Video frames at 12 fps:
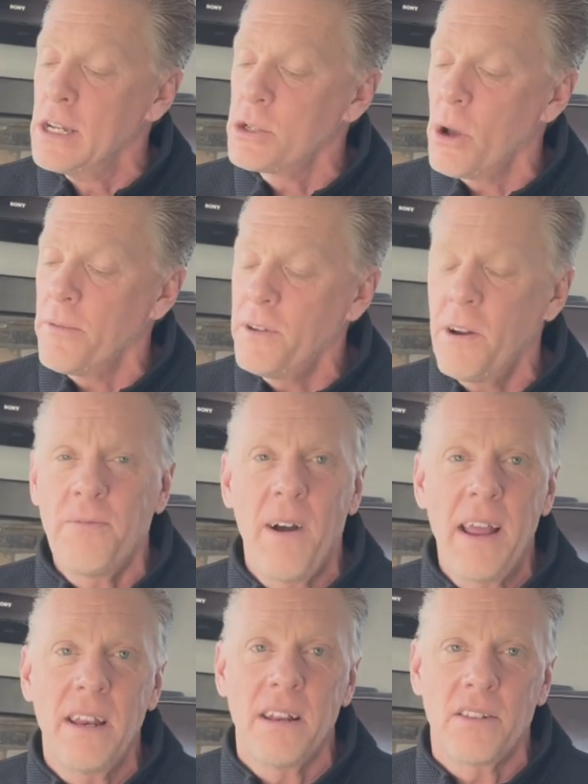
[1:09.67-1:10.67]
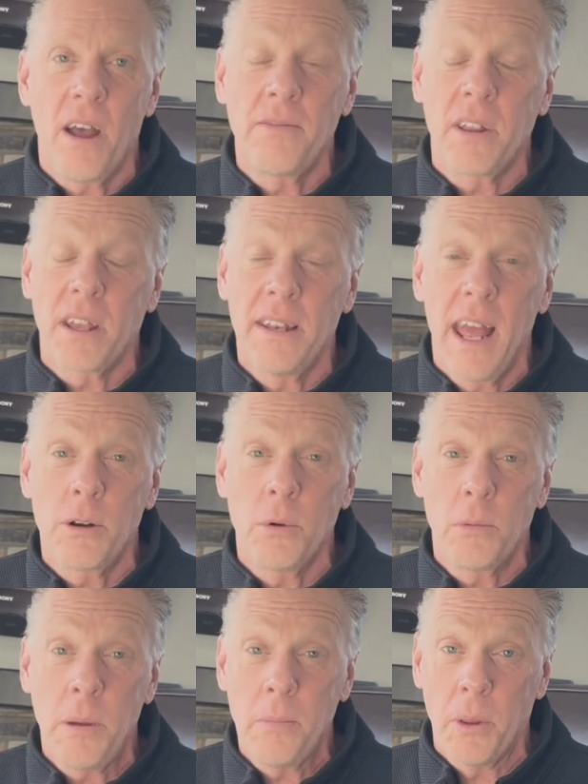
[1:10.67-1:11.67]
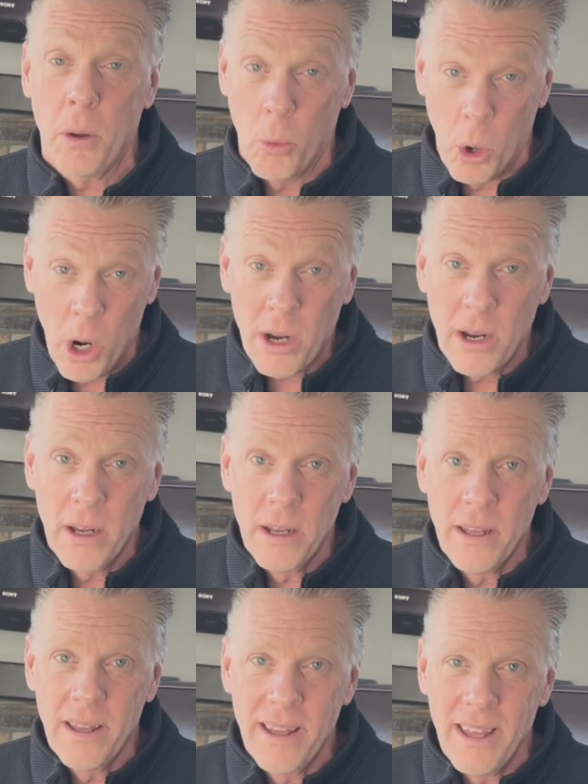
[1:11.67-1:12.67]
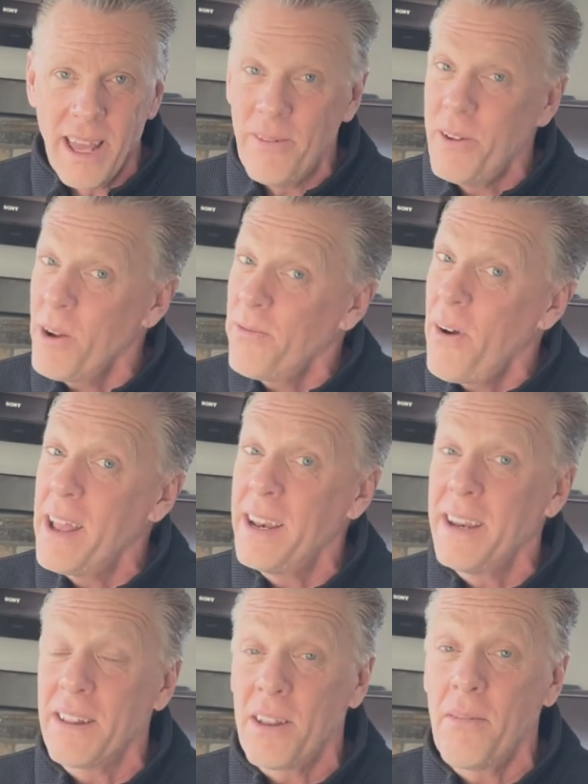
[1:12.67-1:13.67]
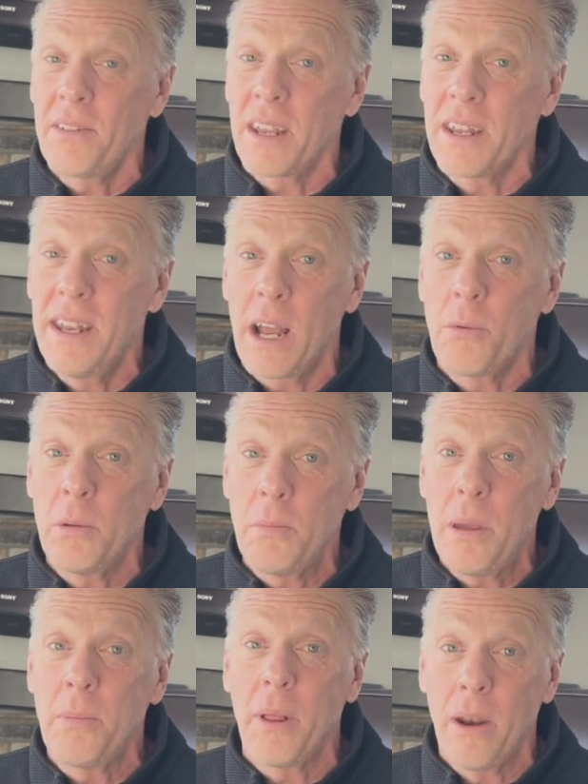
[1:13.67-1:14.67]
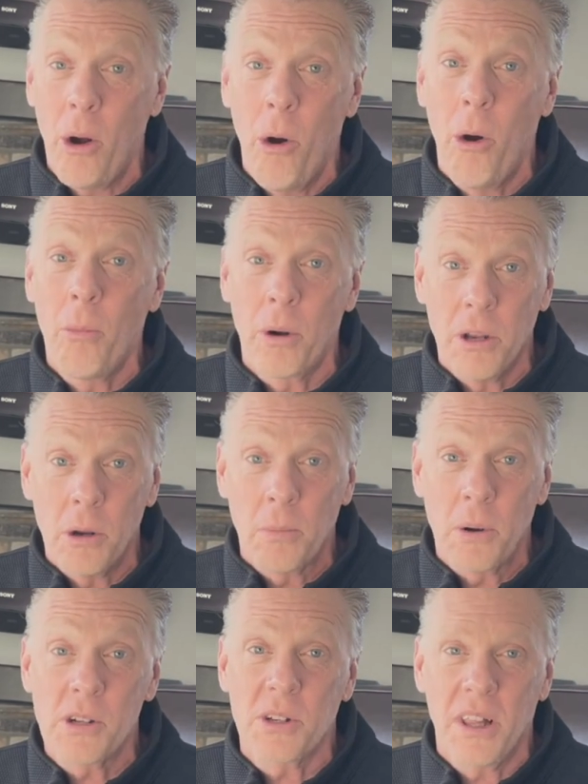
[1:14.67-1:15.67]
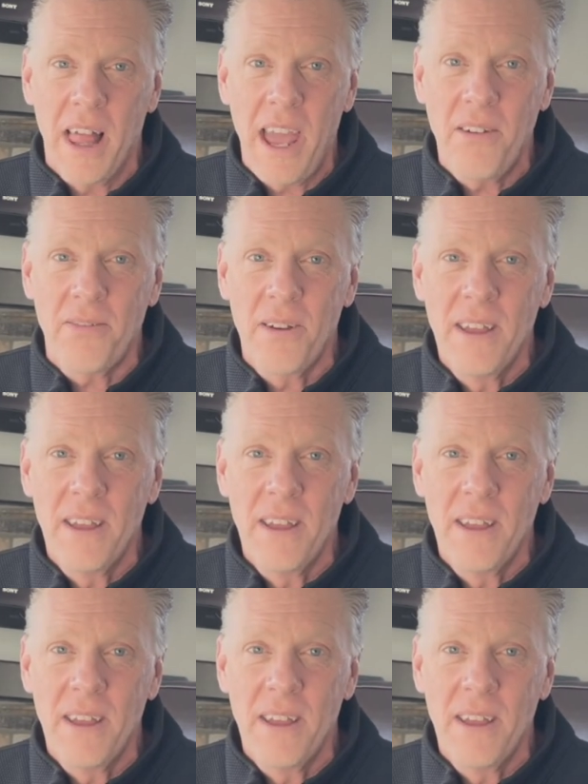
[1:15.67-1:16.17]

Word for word: So if you're finding it tough to connect with people at work, if you're finding it tough to connect with people at home or in your personal life,